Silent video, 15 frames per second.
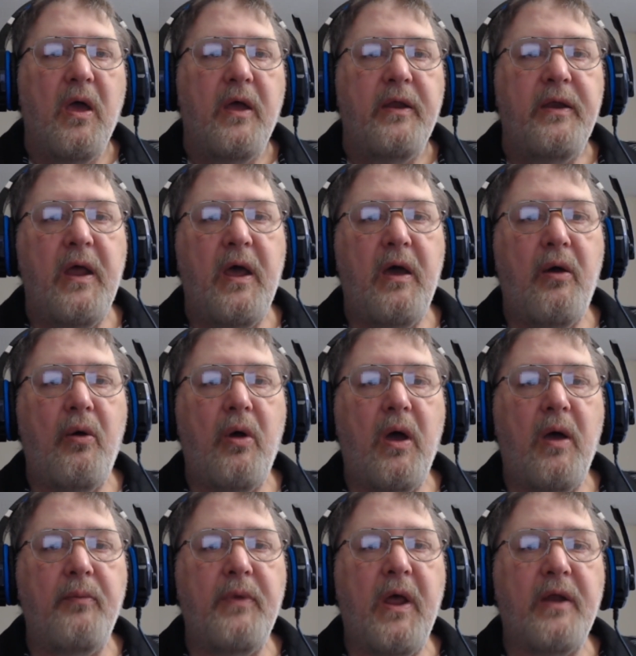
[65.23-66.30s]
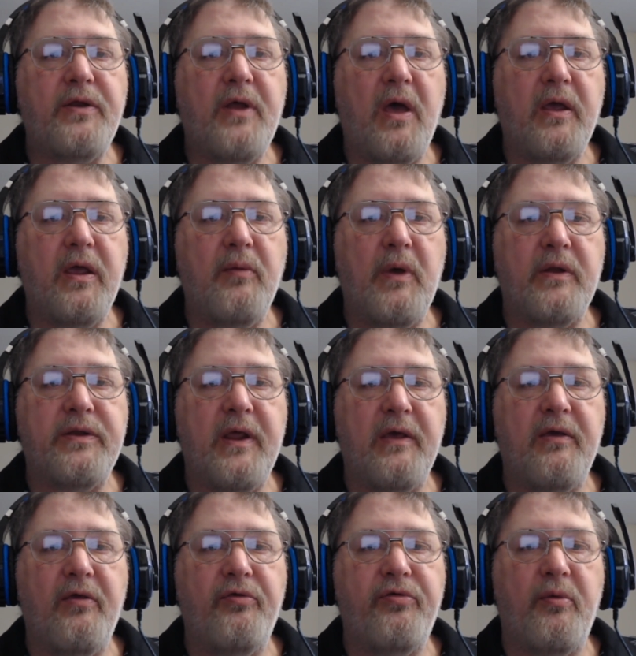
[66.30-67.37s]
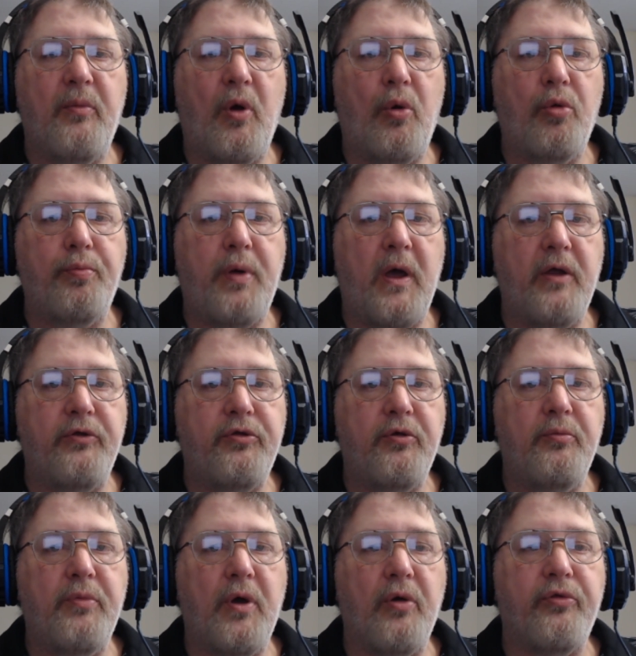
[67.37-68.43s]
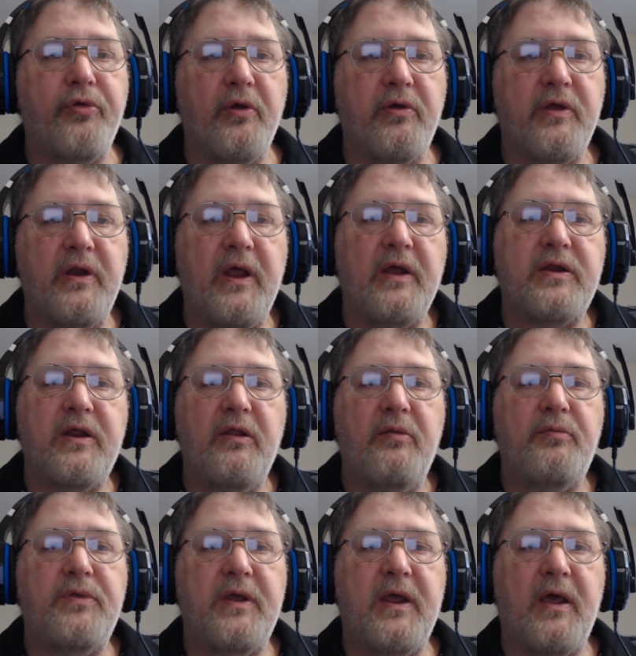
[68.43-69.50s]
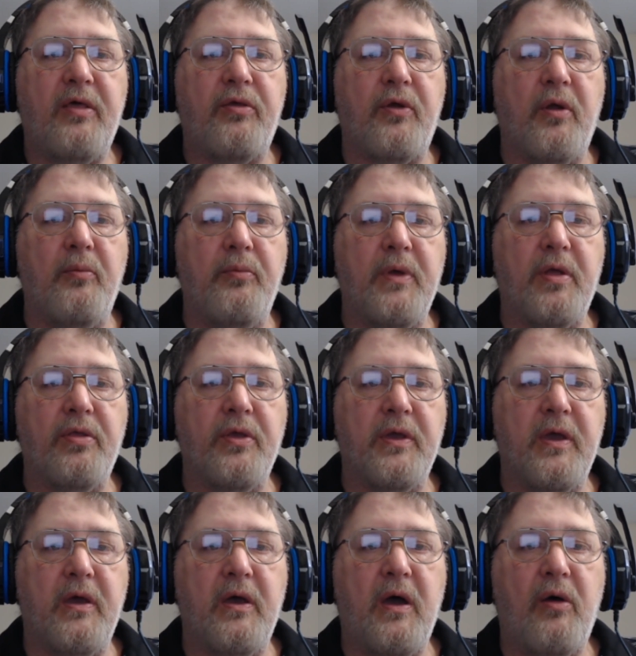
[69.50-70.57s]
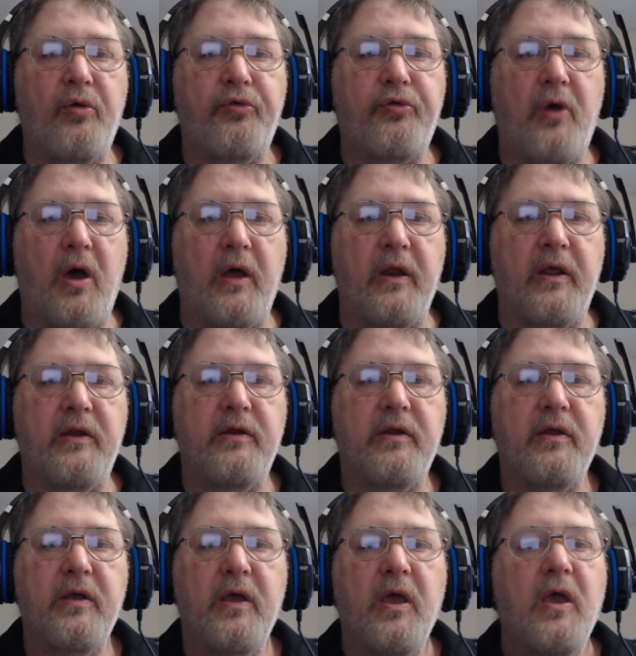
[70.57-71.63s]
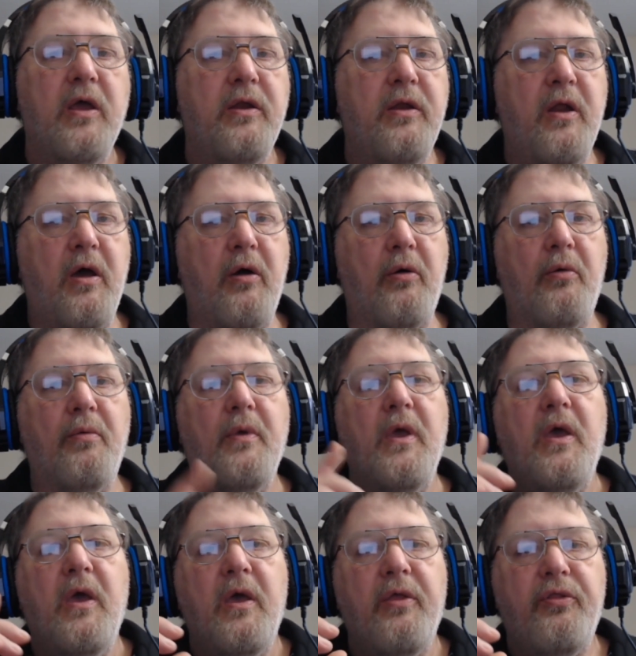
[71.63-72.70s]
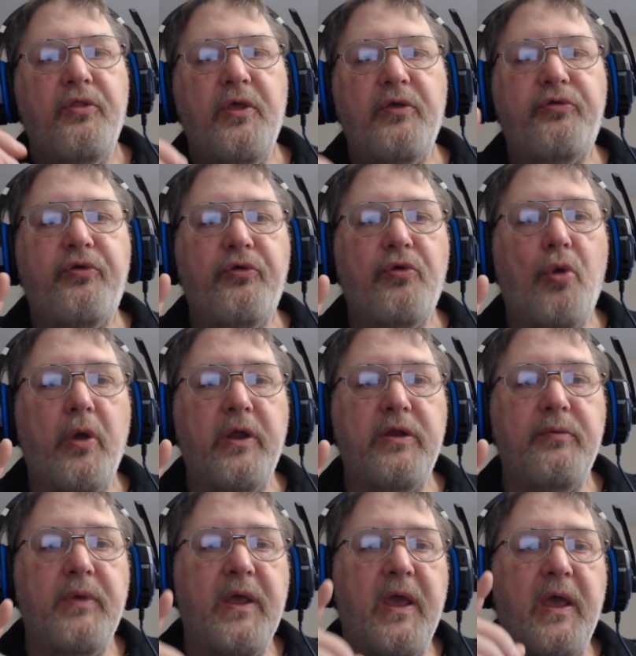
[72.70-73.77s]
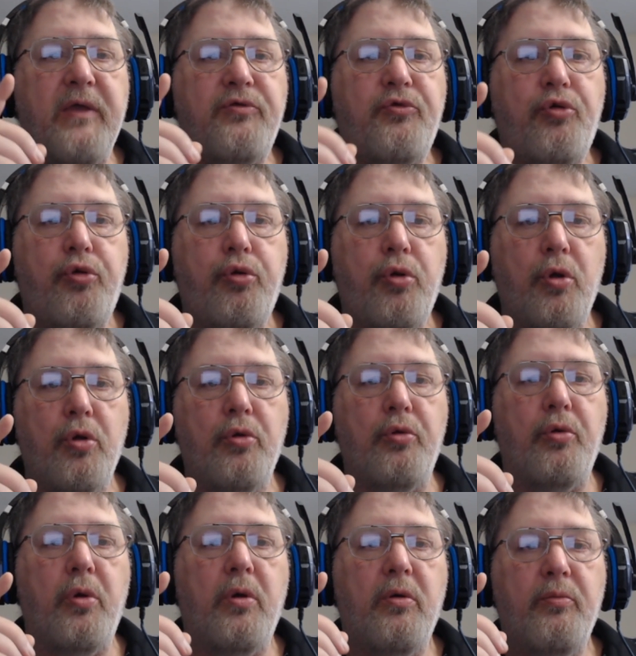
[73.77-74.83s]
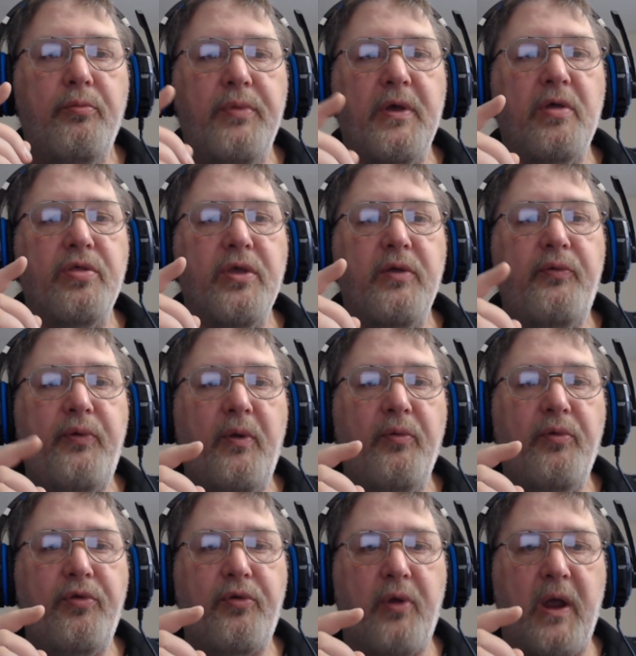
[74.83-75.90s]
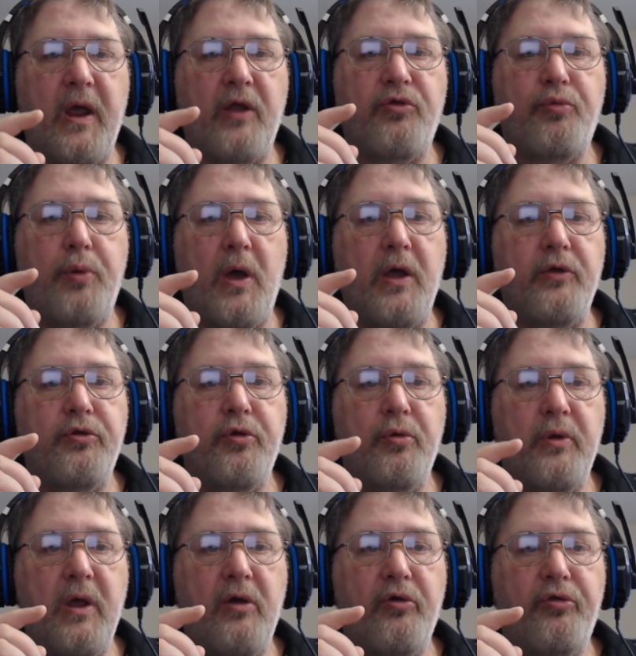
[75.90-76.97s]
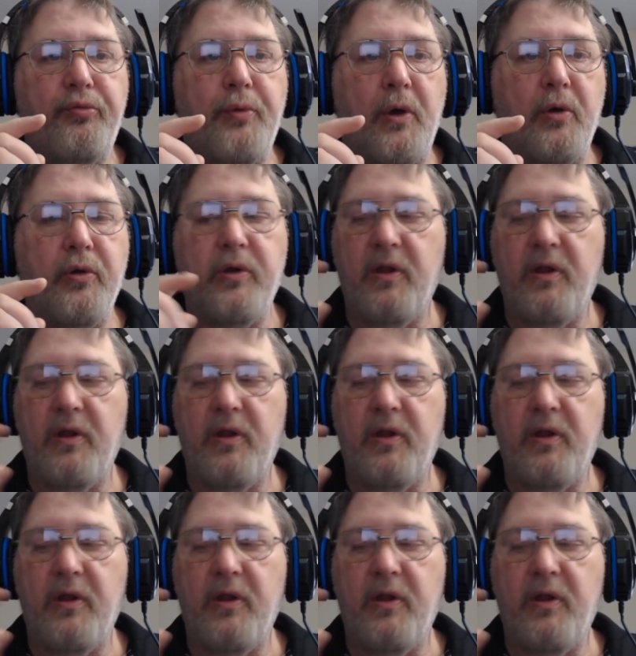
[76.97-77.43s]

Now, I'm not talking about taking some old pontoon boats and connecting them together and building a house on it. No, this is going to be a true building from scratch pontoon houseboat.